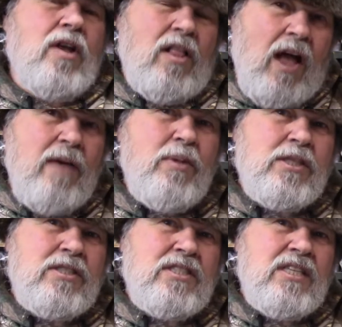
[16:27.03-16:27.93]

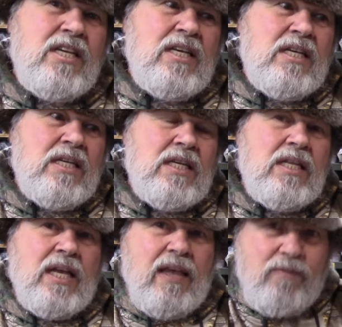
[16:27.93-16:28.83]
climates,
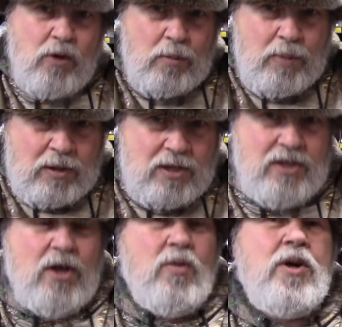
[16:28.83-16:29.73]
like if they're built
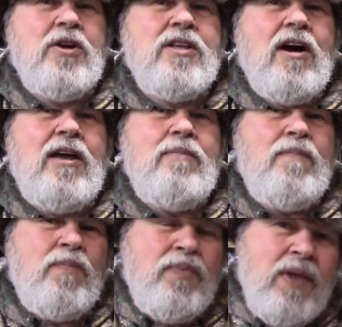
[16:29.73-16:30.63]
in the winter time,
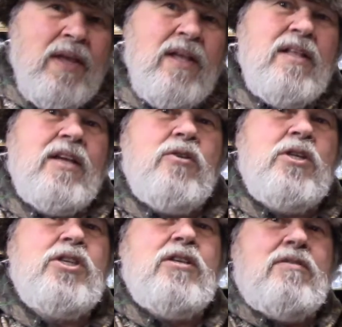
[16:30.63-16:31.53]

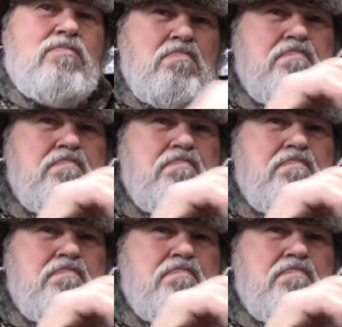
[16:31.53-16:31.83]
electrician